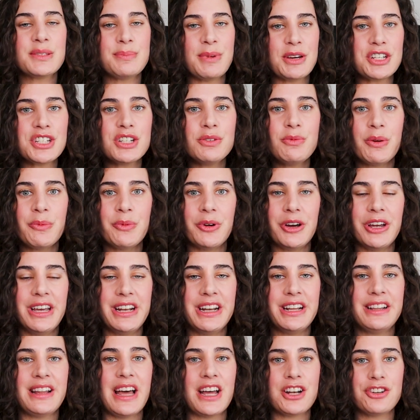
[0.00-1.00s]
especially when we're
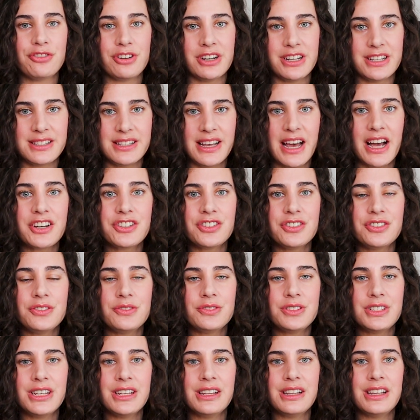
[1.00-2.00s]
hitting that transaction
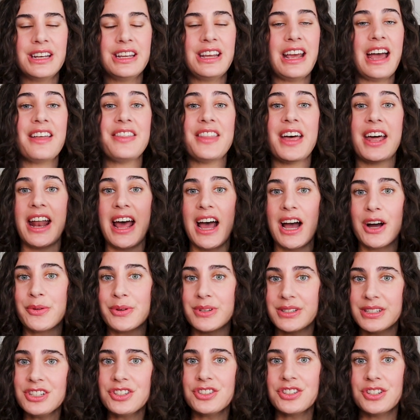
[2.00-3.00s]
utility and that
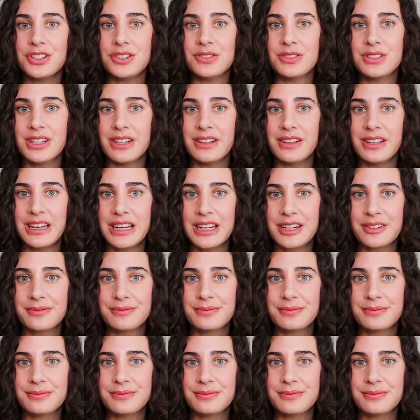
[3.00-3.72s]
acquisition utility.